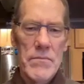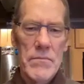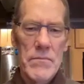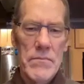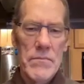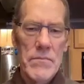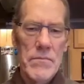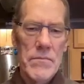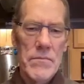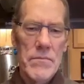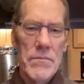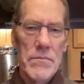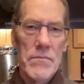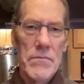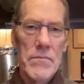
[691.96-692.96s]

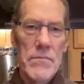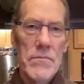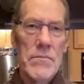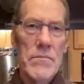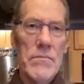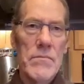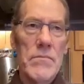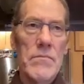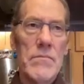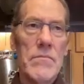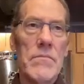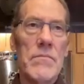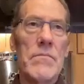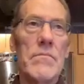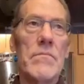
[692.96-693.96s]

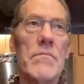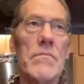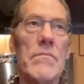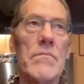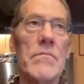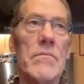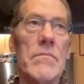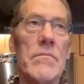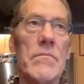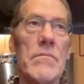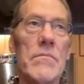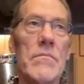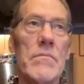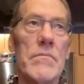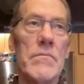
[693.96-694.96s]

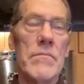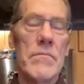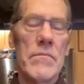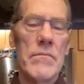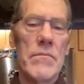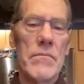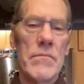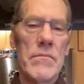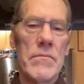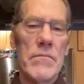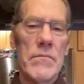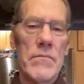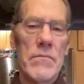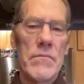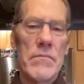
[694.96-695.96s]

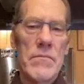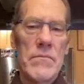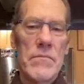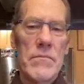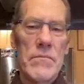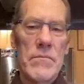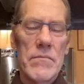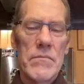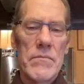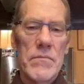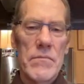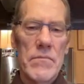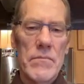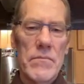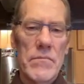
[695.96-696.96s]

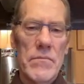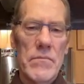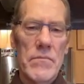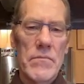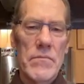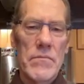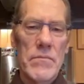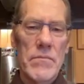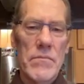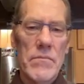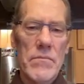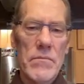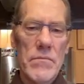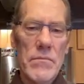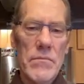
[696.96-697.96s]

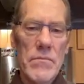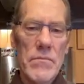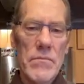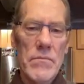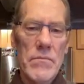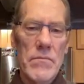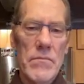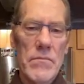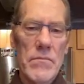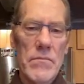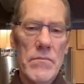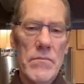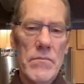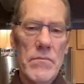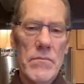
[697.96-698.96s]

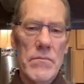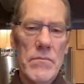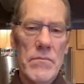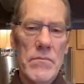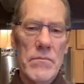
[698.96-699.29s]
This person isn't speaking.